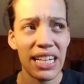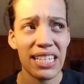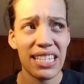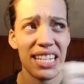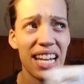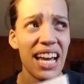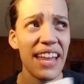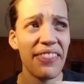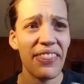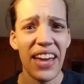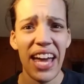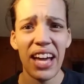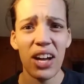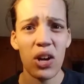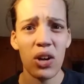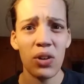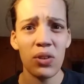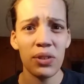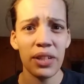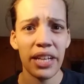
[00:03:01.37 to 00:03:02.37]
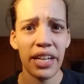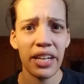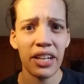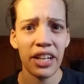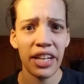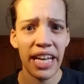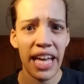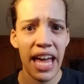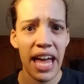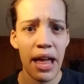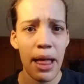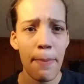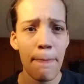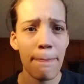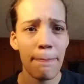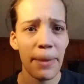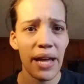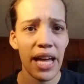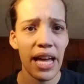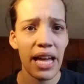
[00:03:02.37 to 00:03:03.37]
and it's not that cold here yet,
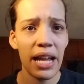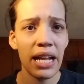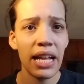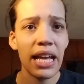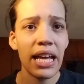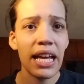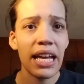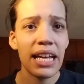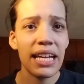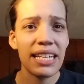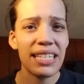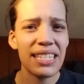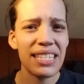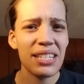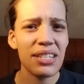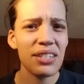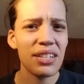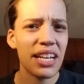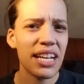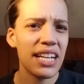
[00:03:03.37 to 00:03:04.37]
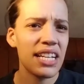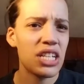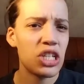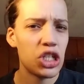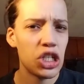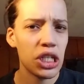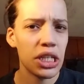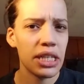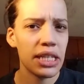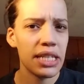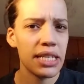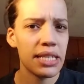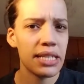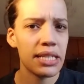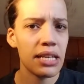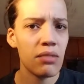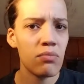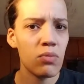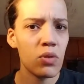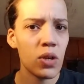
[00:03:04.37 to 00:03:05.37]
but it's still kind of chilly
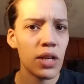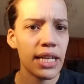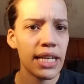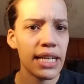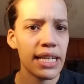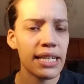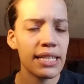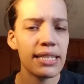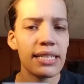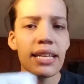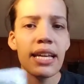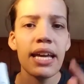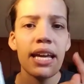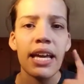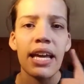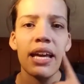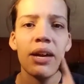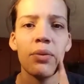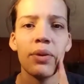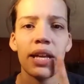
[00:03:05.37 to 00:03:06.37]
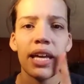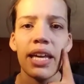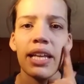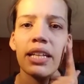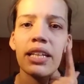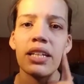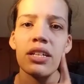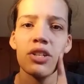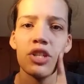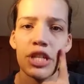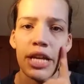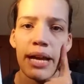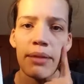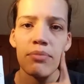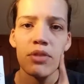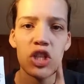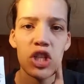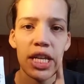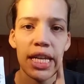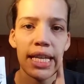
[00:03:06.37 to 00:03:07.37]
some mornings, and we get little
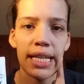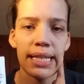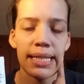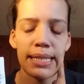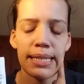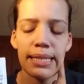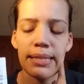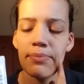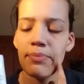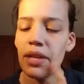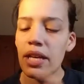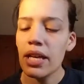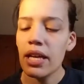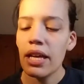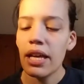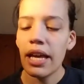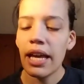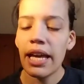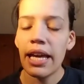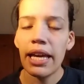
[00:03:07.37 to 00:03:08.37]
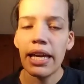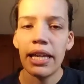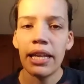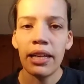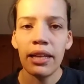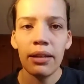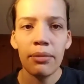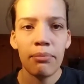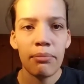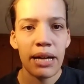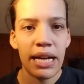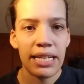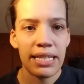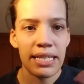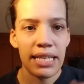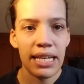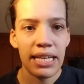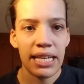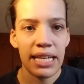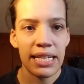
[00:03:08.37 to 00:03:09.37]
chapped cheeks, and my
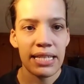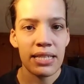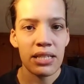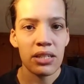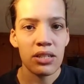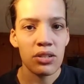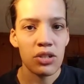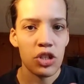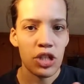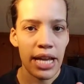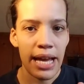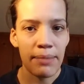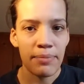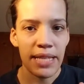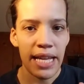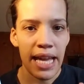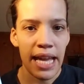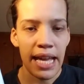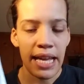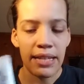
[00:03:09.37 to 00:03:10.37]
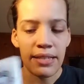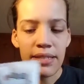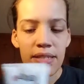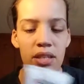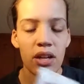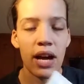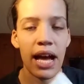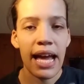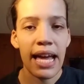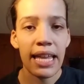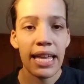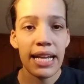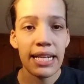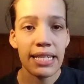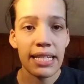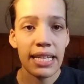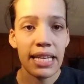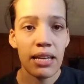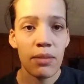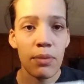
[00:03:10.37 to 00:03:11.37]
son gets little chapped hands, so I like
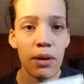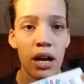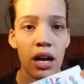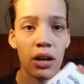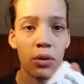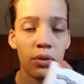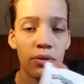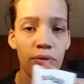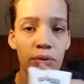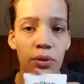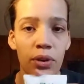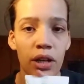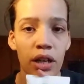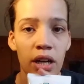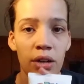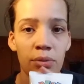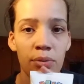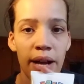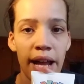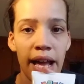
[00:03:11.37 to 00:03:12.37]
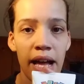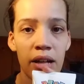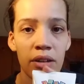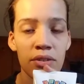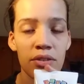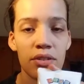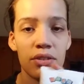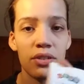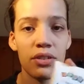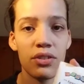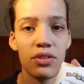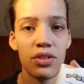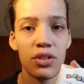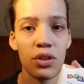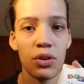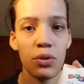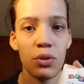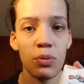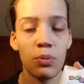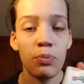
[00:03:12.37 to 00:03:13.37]
to keep Aquaphor around
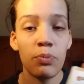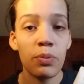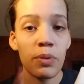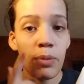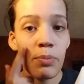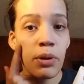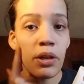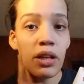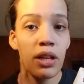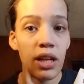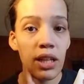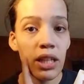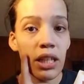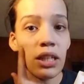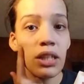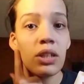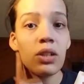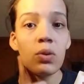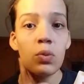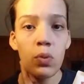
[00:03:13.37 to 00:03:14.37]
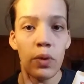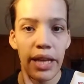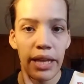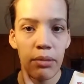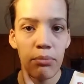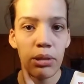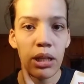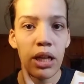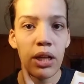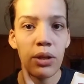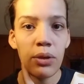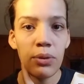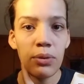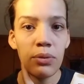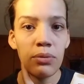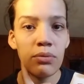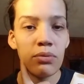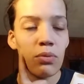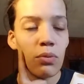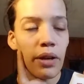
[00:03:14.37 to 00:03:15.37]
to put on the little
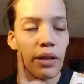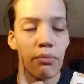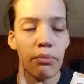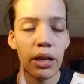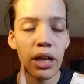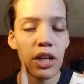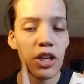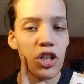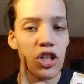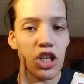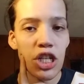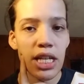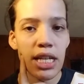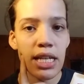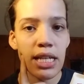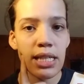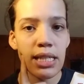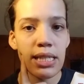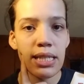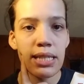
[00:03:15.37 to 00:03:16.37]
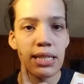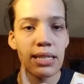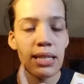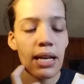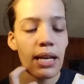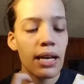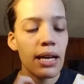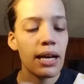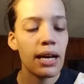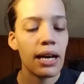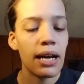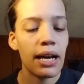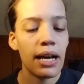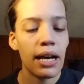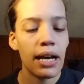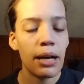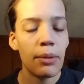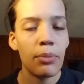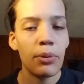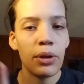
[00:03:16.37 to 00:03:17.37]
windburn cheeks,
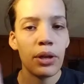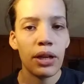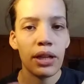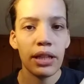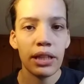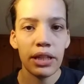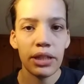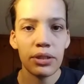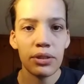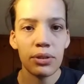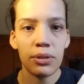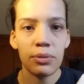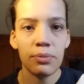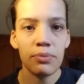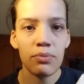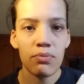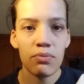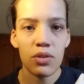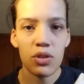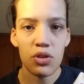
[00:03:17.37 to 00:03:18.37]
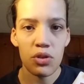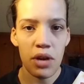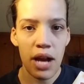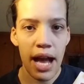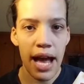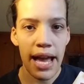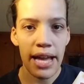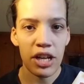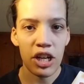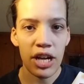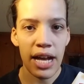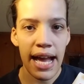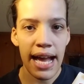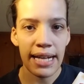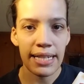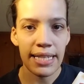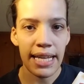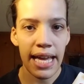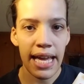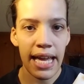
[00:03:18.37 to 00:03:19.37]
put on little dry,
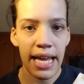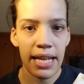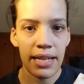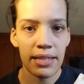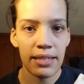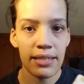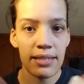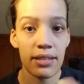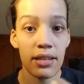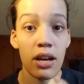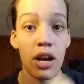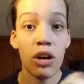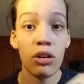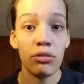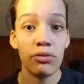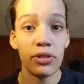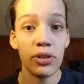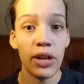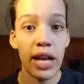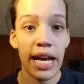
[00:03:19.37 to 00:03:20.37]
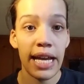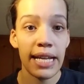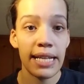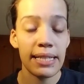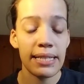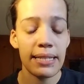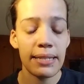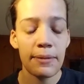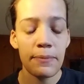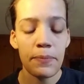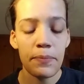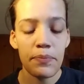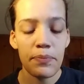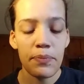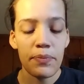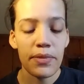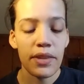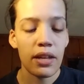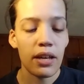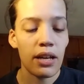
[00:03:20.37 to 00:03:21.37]
cracked hands overnight.
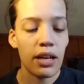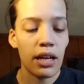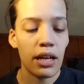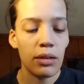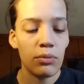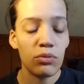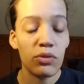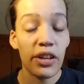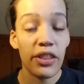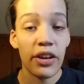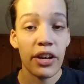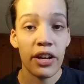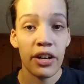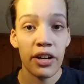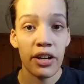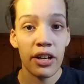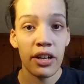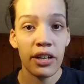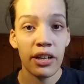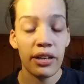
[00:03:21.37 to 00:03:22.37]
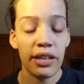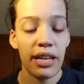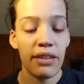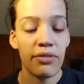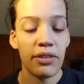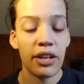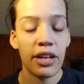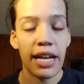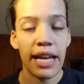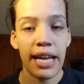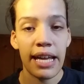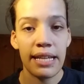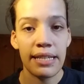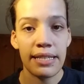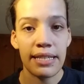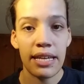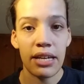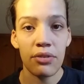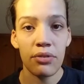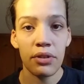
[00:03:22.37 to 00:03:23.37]
With her, if her
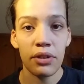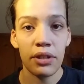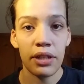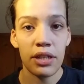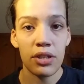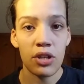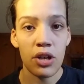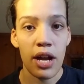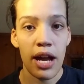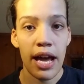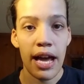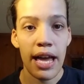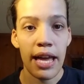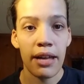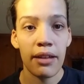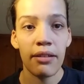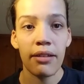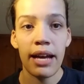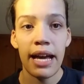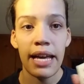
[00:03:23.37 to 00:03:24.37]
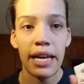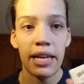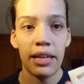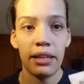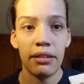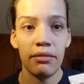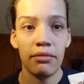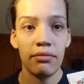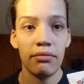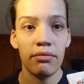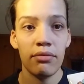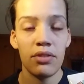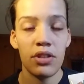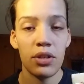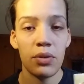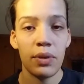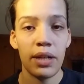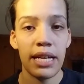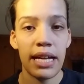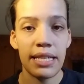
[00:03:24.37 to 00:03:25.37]
hands get really dry, I can
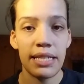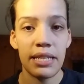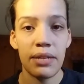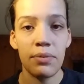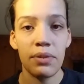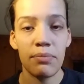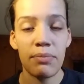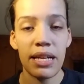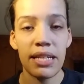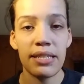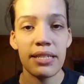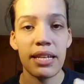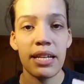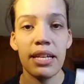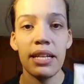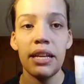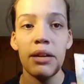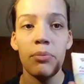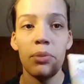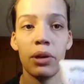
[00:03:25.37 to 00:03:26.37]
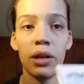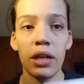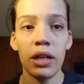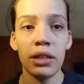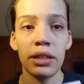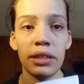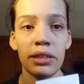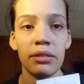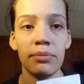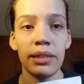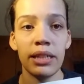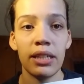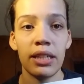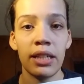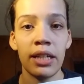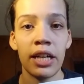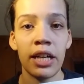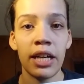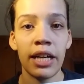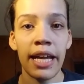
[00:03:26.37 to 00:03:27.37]
do what I did with my son and put a little bit
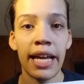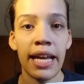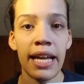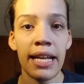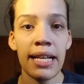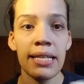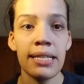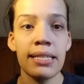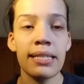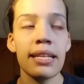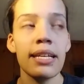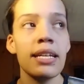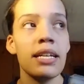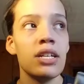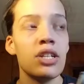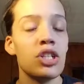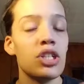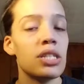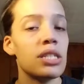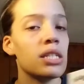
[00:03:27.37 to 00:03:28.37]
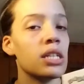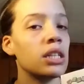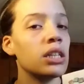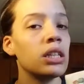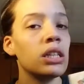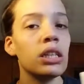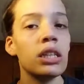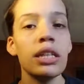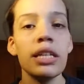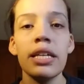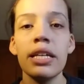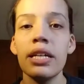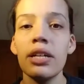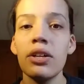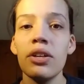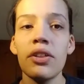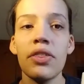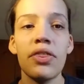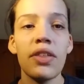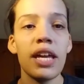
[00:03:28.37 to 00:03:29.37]
on her hands, just a
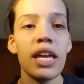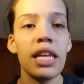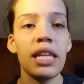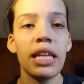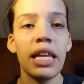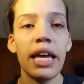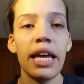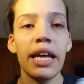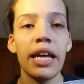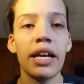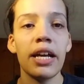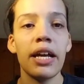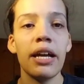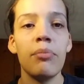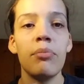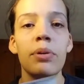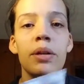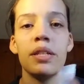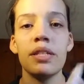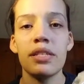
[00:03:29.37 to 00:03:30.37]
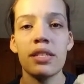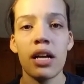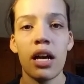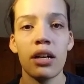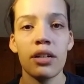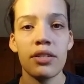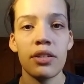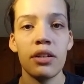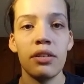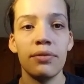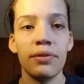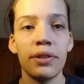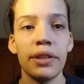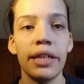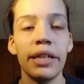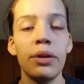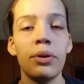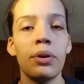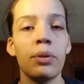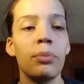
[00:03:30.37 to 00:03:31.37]
little thin layer, and put socks over
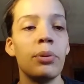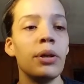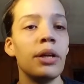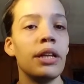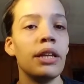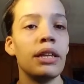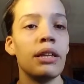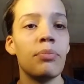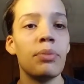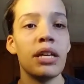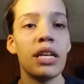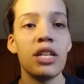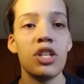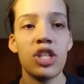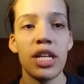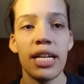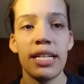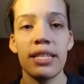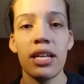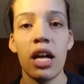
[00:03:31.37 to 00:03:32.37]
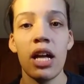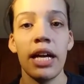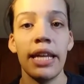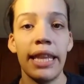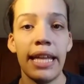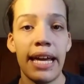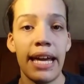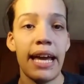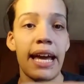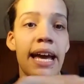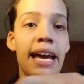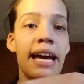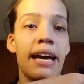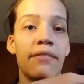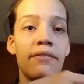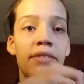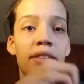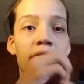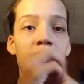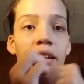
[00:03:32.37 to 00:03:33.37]
it, or put the PJs on that
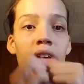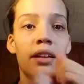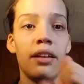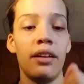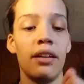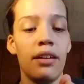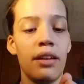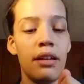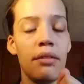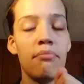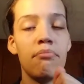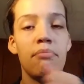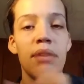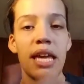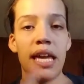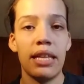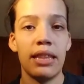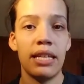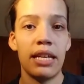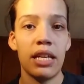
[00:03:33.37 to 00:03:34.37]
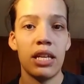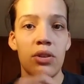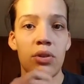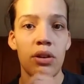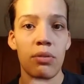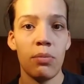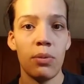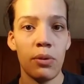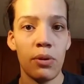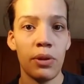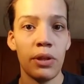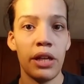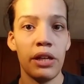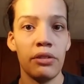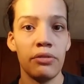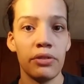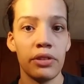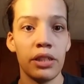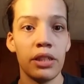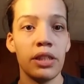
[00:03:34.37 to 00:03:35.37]
have the mitt that you can pull
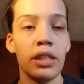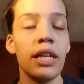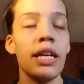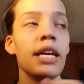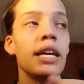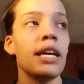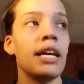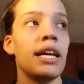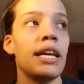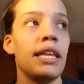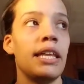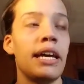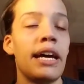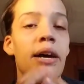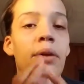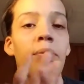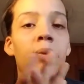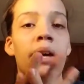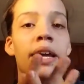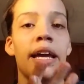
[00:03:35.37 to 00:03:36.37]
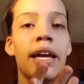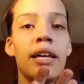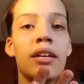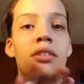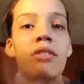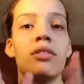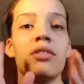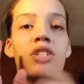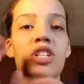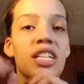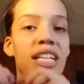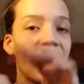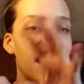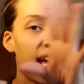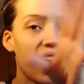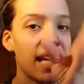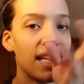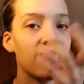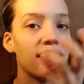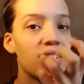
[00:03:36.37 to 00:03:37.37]
over, and that way she
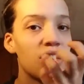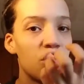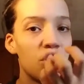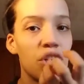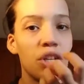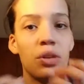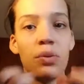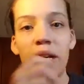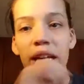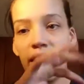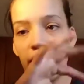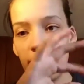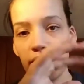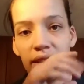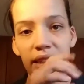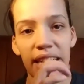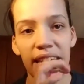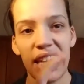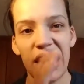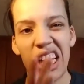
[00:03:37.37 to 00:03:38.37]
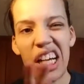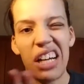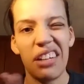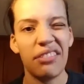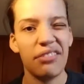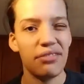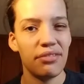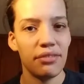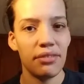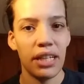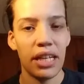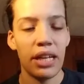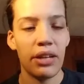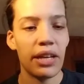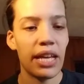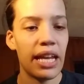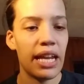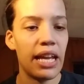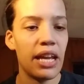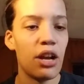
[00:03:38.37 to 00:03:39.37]
can't chew it, lick it off,
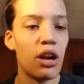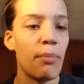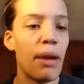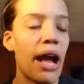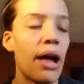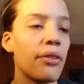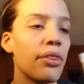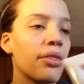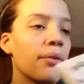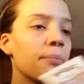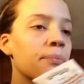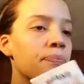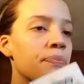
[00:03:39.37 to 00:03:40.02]
get it in her mouth.